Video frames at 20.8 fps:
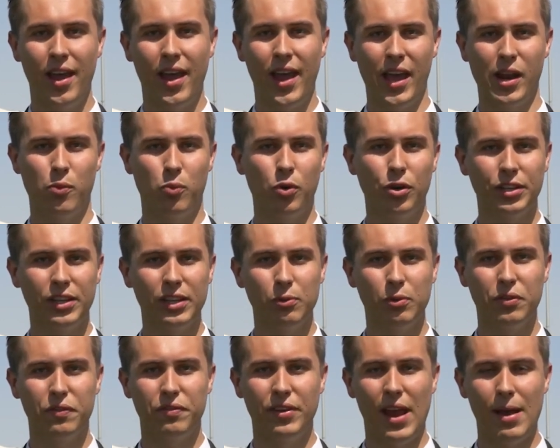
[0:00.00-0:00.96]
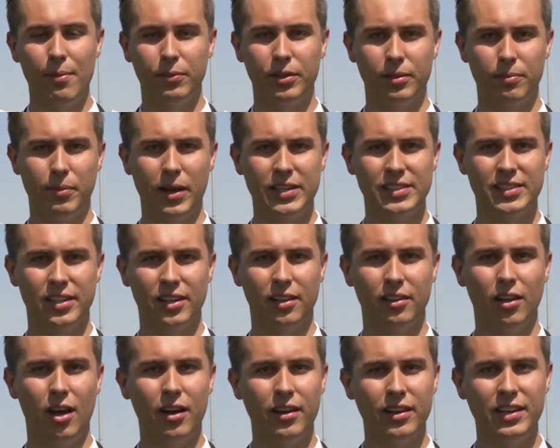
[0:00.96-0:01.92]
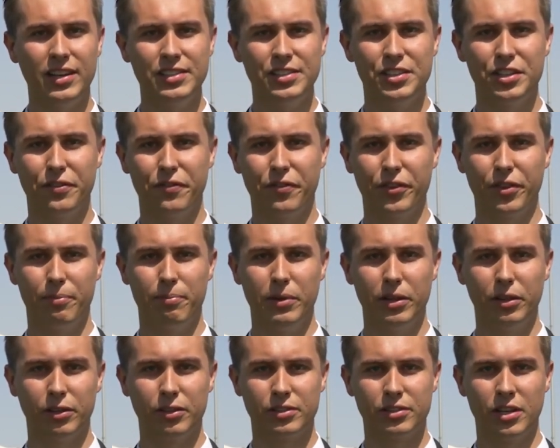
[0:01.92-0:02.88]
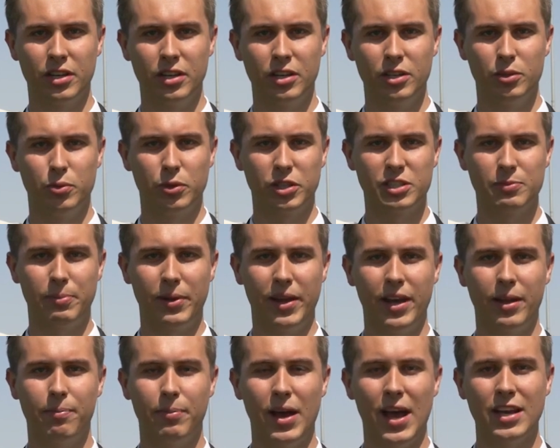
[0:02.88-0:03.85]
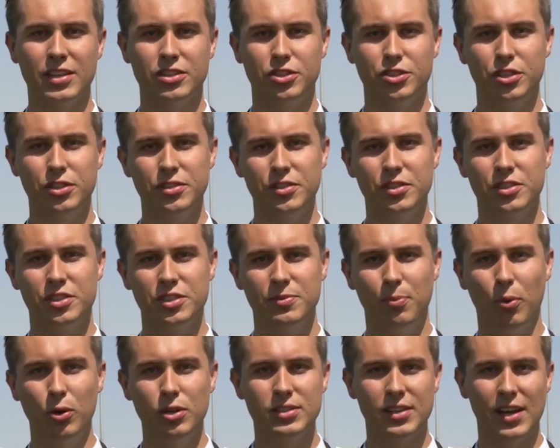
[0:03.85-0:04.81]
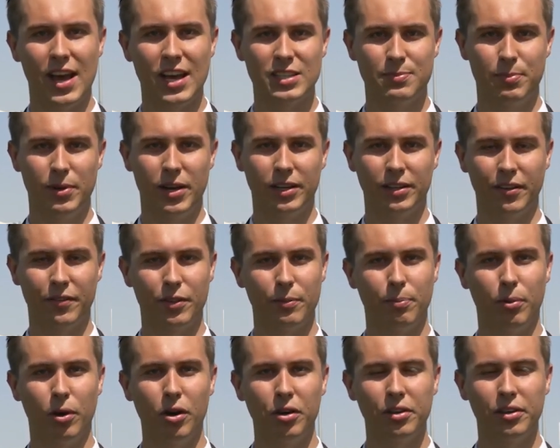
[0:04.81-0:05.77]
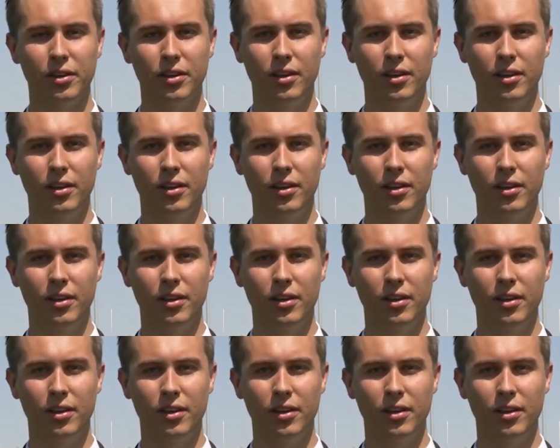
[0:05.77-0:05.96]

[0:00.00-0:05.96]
and working with family makes it a lot easier for the Millers to expand past just the sports aspect of the park